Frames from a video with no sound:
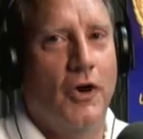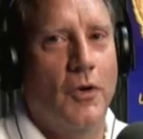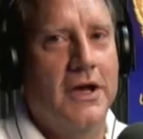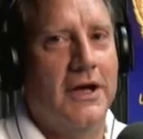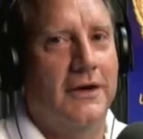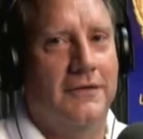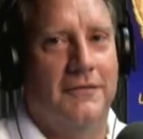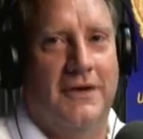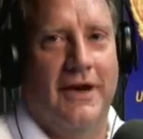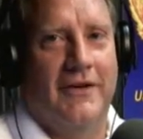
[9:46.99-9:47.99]
so we can
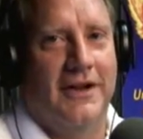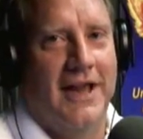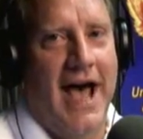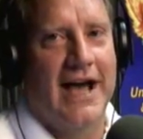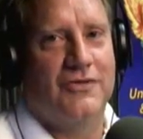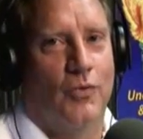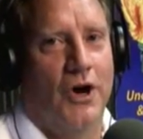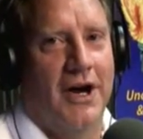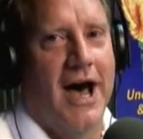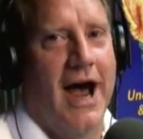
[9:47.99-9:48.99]
give it a nice
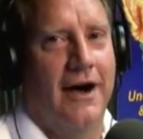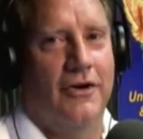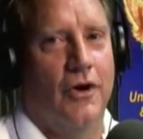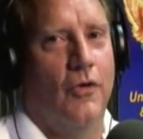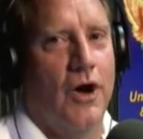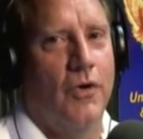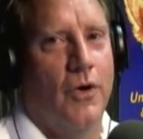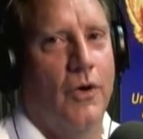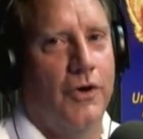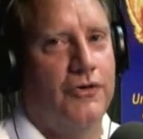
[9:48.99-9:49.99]
one iron,
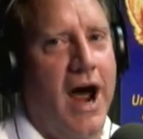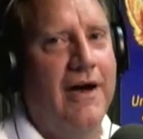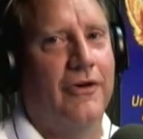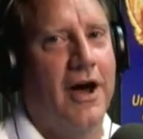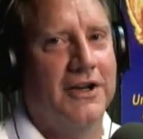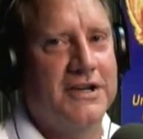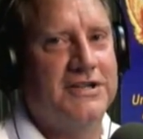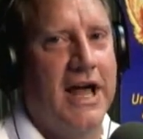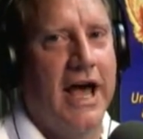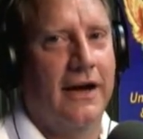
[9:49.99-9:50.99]
driver on
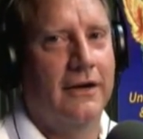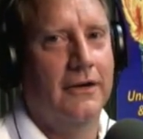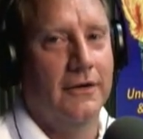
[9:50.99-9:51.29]
this thing.